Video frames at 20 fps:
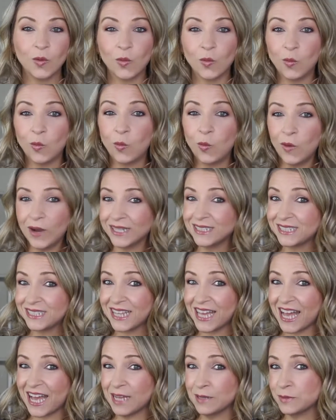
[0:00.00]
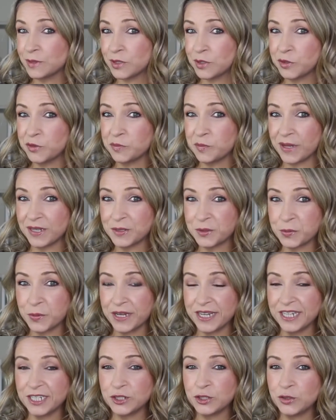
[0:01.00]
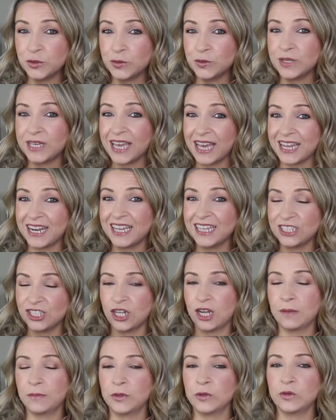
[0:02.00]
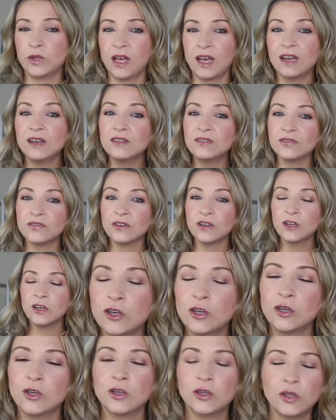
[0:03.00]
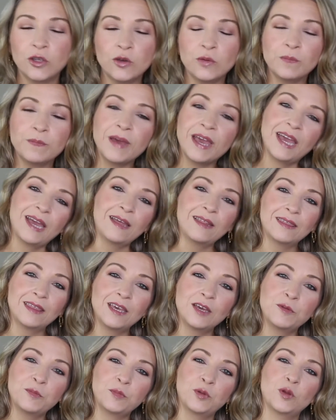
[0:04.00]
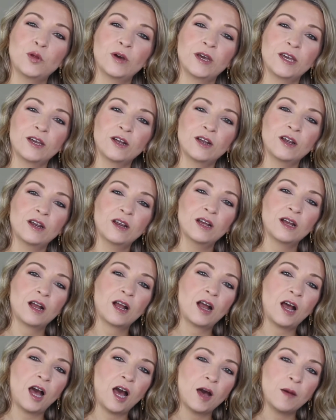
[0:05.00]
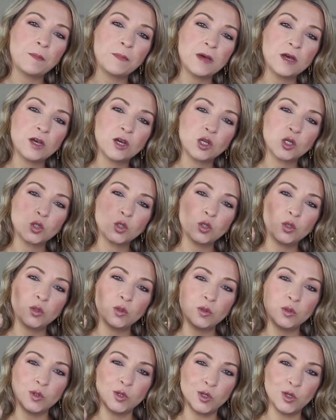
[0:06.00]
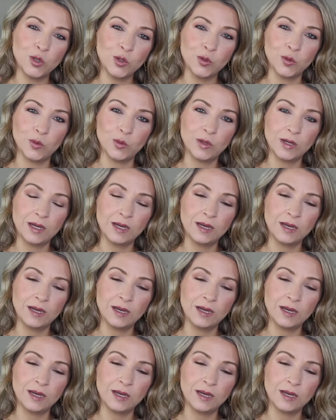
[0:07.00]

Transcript: What's the absolute best way to get a job you love? You make the employer come to you.